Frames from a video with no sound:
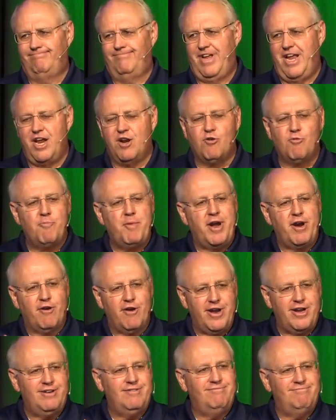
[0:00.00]

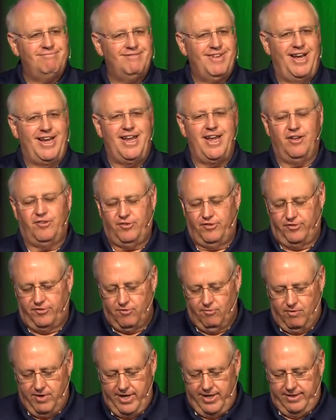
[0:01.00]
intermarried, I guess, is
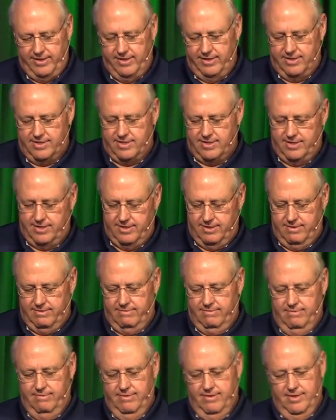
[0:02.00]
the way that uh,
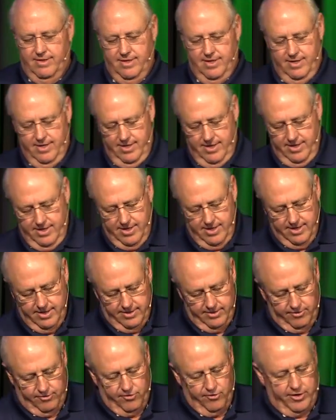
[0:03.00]

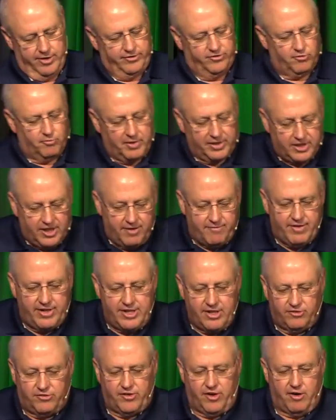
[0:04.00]
they're doing. So we live in
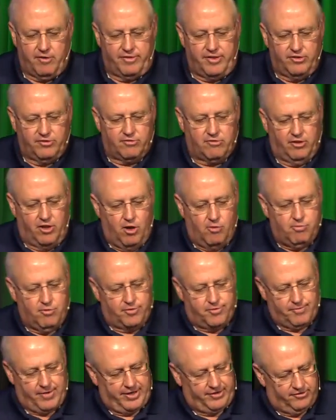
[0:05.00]
this era, these global
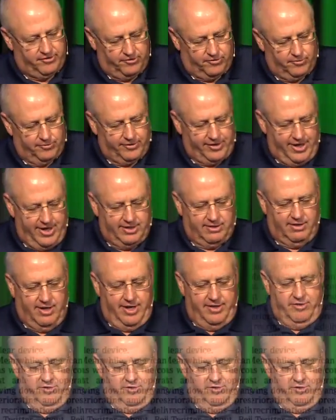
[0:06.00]
threats. This was a headline